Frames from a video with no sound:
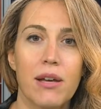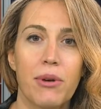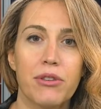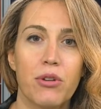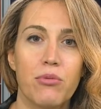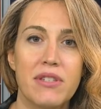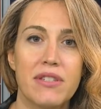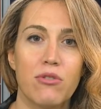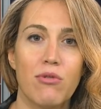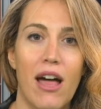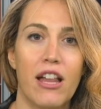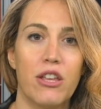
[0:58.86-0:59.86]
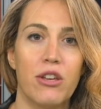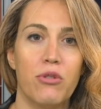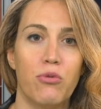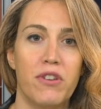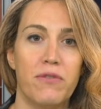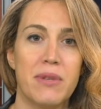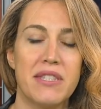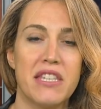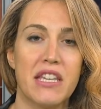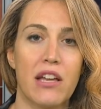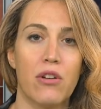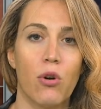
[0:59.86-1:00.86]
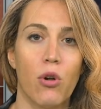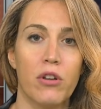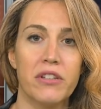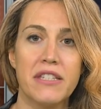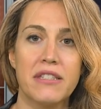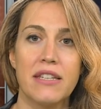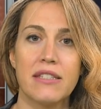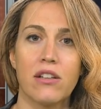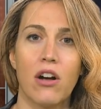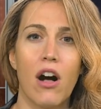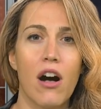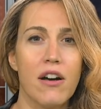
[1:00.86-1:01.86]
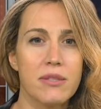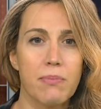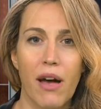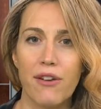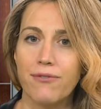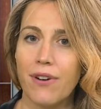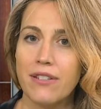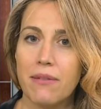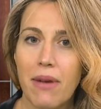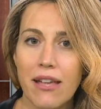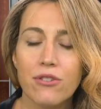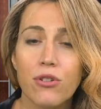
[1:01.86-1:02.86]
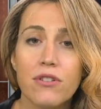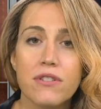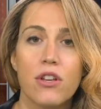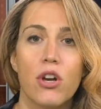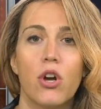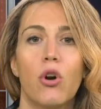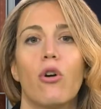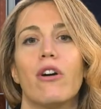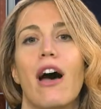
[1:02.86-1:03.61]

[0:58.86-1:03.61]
about the recent rally we've been seeing in gold. Is this caused by fundamentals or